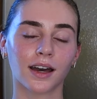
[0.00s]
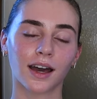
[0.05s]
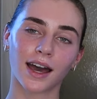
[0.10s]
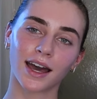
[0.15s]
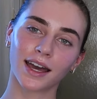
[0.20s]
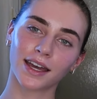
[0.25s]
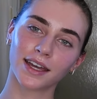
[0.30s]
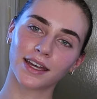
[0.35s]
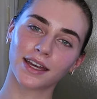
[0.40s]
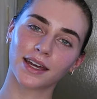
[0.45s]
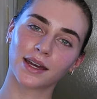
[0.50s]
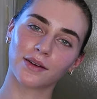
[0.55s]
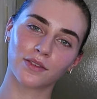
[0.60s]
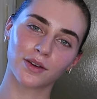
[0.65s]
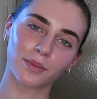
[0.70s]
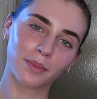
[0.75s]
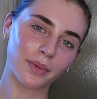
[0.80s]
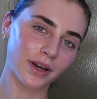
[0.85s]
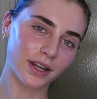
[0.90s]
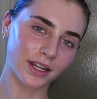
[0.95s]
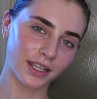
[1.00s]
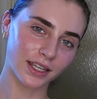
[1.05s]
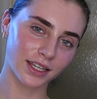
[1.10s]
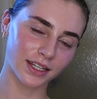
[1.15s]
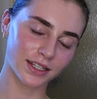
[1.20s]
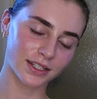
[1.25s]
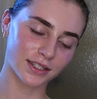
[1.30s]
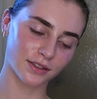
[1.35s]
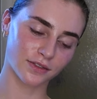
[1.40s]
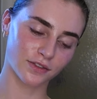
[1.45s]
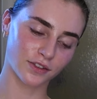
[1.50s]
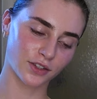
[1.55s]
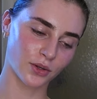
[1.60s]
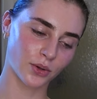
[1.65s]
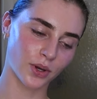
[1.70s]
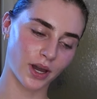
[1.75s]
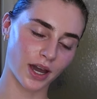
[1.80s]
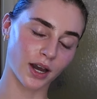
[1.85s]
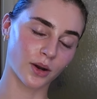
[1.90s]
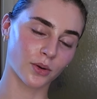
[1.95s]
Hi, everybody. It's a
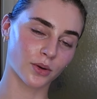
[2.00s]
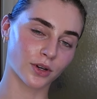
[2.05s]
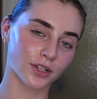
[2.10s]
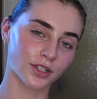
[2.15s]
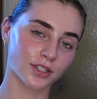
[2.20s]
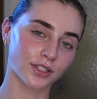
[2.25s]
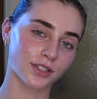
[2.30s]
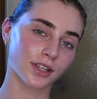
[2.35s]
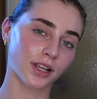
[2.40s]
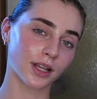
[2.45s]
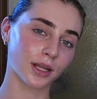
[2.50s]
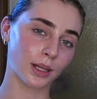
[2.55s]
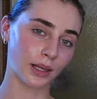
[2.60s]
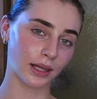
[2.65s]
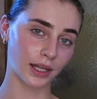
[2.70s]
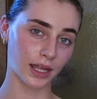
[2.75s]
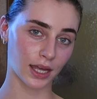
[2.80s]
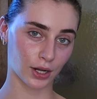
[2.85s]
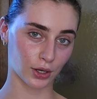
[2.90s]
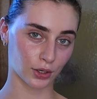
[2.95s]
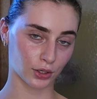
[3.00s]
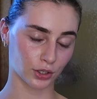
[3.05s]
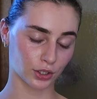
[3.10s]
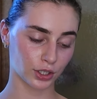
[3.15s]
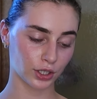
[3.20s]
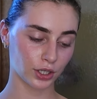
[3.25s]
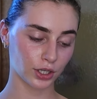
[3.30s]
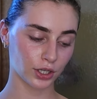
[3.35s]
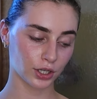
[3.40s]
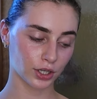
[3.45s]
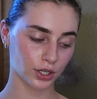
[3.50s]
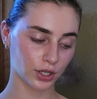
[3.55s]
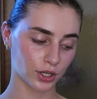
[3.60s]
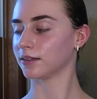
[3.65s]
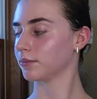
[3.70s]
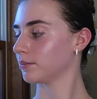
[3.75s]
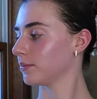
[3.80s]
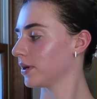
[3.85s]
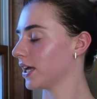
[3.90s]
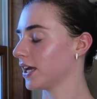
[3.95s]
few hours later.
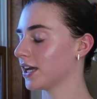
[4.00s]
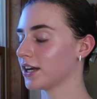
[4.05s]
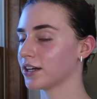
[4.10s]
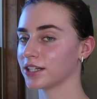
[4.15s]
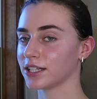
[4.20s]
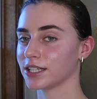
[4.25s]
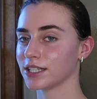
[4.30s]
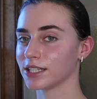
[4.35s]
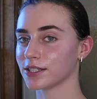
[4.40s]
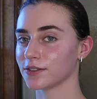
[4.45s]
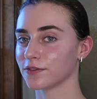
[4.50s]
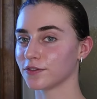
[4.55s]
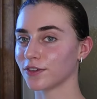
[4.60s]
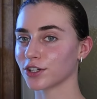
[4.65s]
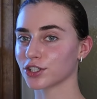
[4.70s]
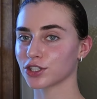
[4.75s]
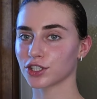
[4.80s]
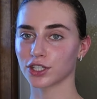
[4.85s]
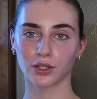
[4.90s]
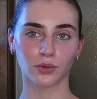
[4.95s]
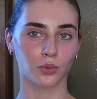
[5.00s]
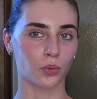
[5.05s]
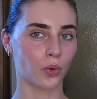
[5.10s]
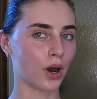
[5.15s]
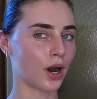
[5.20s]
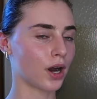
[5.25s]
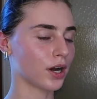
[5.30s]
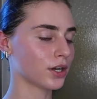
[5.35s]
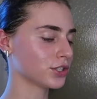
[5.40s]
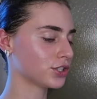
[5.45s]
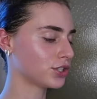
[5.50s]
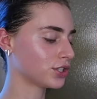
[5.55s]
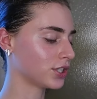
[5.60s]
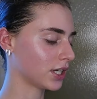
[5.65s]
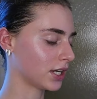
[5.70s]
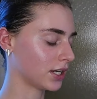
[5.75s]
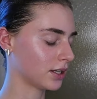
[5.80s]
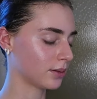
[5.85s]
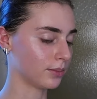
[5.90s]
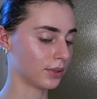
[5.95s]
My hair is freshly washed
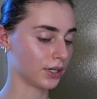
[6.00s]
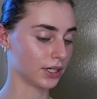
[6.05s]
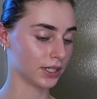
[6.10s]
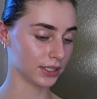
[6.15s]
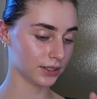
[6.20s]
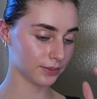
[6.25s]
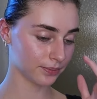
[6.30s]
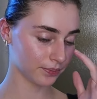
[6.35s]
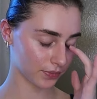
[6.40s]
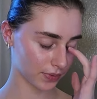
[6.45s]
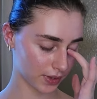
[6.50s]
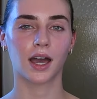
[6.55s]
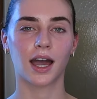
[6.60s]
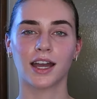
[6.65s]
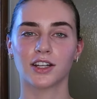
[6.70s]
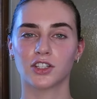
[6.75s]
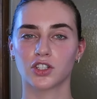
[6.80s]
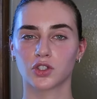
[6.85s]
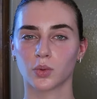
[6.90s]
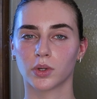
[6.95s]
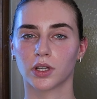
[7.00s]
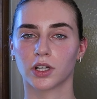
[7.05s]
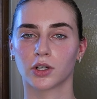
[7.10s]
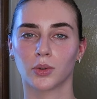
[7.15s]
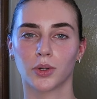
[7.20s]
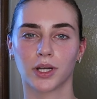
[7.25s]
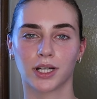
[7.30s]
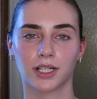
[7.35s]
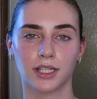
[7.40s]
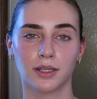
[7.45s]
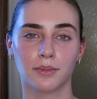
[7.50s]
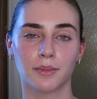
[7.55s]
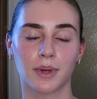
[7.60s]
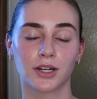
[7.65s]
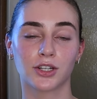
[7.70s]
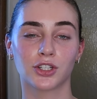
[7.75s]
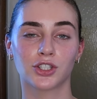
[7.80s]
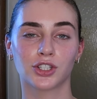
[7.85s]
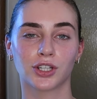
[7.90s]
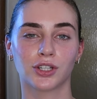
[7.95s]
in a bun. I just want to quickly
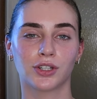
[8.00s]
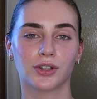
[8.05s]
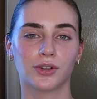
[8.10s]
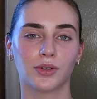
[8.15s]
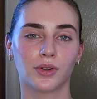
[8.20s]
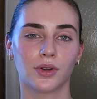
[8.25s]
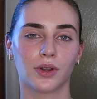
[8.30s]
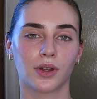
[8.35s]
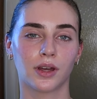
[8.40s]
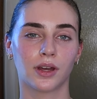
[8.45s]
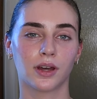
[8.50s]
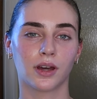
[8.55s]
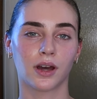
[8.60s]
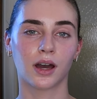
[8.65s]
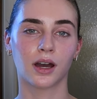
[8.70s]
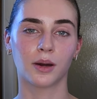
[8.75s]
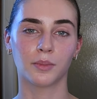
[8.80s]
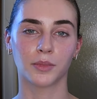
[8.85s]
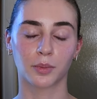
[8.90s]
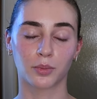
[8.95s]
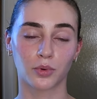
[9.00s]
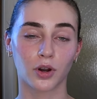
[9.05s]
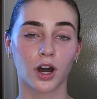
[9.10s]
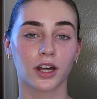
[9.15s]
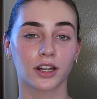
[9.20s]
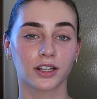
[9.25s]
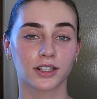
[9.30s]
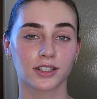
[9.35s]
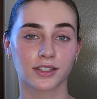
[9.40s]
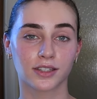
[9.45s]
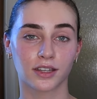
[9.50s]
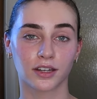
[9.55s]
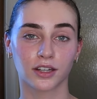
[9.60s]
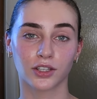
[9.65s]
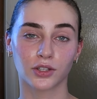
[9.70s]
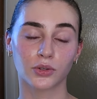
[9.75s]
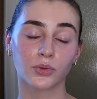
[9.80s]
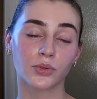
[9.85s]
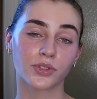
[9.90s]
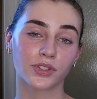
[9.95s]
mention the products that I
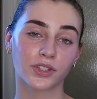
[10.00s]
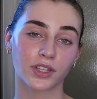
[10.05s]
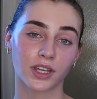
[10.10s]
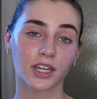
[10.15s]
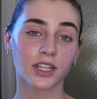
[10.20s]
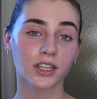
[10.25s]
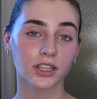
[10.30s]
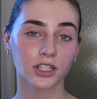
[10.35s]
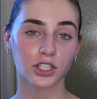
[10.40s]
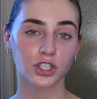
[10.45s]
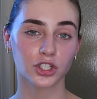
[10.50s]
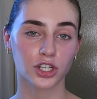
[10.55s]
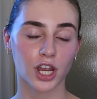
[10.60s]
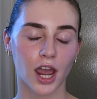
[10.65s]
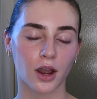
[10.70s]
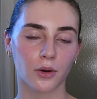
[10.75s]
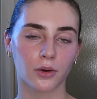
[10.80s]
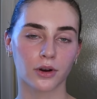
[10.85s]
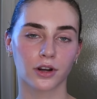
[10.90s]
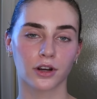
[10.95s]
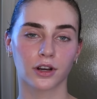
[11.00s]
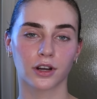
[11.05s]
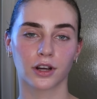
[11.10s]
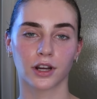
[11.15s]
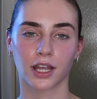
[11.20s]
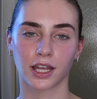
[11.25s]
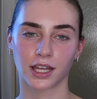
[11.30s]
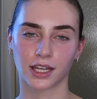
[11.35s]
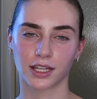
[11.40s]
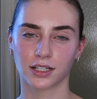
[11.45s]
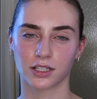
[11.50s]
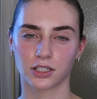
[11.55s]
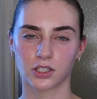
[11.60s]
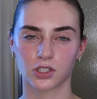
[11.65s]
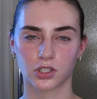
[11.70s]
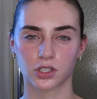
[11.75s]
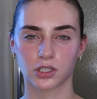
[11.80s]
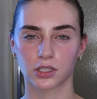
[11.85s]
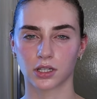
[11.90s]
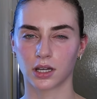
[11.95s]
used in the shower and
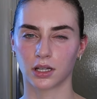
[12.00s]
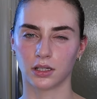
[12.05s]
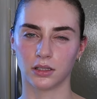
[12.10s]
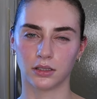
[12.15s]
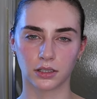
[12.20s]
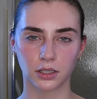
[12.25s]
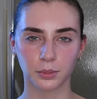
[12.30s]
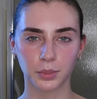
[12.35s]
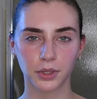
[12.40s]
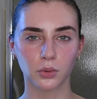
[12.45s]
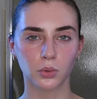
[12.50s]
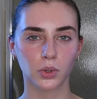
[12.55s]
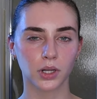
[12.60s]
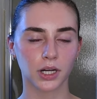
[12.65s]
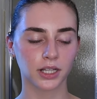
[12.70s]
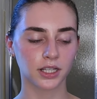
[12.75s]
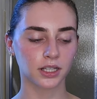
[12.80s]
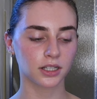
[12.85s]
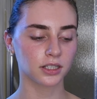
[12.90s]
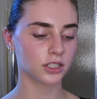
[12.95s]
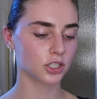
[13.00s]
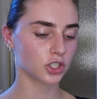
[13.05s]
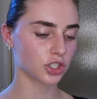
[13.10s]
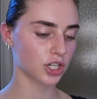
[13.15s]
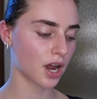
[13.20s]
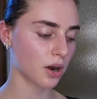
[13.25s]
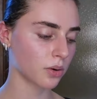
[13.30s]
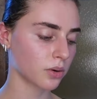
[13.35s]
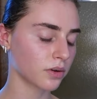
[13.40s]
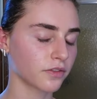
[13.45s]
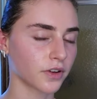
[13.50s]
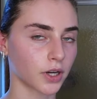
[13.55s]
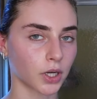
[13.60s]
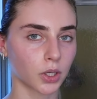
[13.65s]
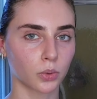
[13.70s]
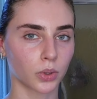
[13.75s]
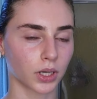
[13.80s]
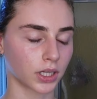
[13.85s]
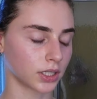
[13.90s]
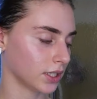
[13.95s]
just a little bit of what I did in the shower
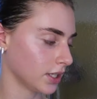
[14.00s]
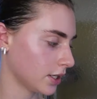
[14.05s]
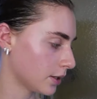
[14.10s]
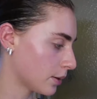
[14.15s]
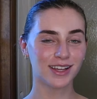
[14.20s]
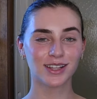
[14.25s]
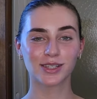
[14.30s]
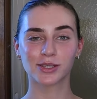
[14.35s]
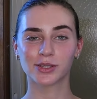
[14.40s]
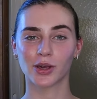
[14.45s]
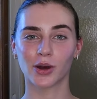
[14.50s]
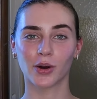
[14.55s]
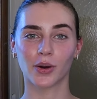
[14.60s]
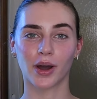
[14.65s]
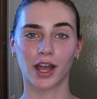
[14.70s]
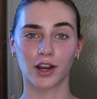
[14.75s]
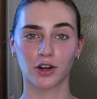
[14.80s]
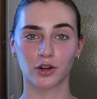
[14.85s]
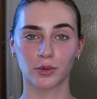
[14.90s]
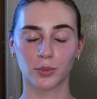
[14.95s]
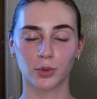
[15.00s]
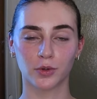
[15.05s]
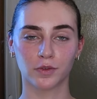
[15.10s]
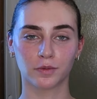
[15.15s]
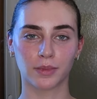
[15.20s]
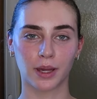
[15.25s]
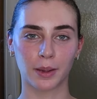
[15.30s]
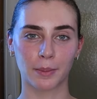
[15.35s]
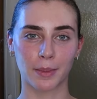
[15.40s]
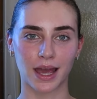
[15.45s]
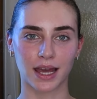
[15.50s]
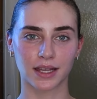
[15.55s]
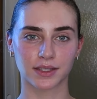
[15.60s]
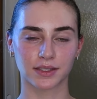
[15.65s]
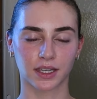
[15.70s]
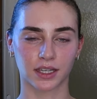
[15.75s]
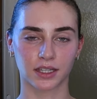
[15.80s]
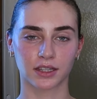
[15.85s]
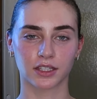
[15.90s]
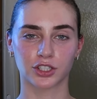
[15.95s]
very quickly. So I removed my
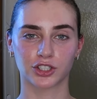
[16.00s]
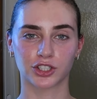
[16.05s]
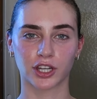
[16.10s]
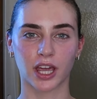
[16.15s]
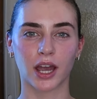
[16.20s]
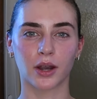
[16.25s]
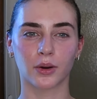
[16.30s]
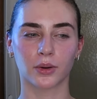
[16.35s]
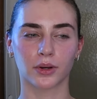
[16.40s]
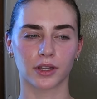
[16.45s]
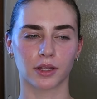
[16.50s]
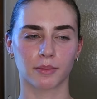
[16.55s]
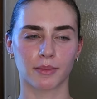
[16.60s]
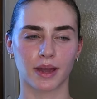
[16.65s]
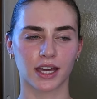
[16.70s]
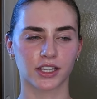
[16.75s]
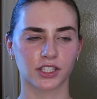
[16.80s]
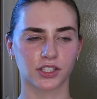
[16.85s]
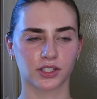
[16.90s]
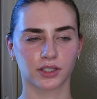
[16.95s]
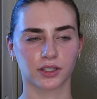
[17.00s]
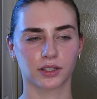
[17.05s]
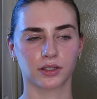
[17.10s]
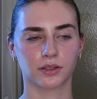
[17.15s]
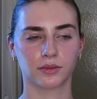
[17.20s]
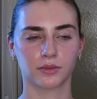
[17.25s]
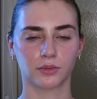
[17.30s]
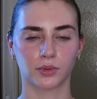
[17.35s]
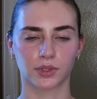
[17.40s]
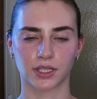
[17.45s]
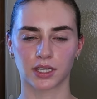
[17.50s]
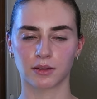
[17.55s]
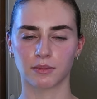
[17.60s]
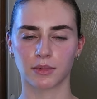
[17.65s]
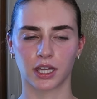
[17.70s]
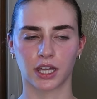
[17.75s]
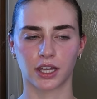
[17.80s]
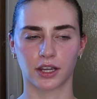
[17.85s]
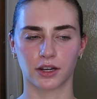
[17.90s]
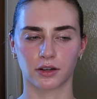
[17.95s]
mask in the shower. The mask was in
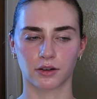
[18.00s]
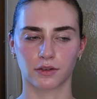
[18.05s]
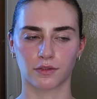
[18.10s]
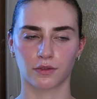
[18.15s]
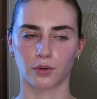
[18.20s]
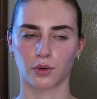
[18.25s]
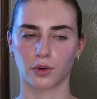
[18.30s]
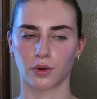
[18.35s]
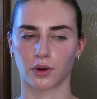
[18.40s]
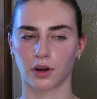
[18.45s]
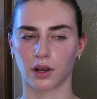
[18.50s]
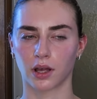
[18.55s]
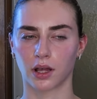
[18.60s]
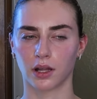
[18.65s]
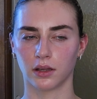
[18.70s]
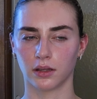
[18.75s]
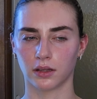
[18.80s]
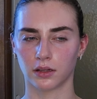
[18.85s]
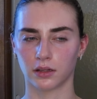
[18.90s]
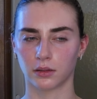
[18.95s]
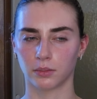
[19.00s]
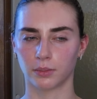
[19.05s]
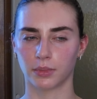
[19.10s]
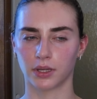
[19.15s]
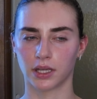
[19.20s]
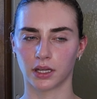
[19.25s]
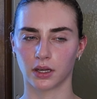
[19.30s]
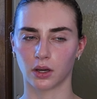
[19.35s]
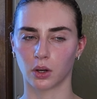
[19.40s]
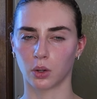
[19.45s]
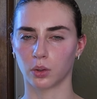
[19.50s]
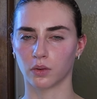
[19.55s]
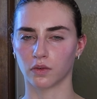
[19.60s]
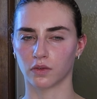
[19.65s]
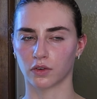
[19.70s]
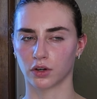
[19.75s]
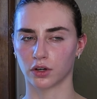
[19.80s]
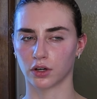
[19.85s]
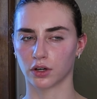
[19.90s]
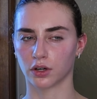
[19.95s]
my hair for a little bit
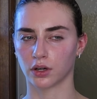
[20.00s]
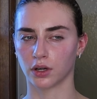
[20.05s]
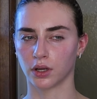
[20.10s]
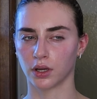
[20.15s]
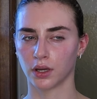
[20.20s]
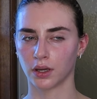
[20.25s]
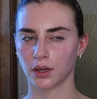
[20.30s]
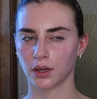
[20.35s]
over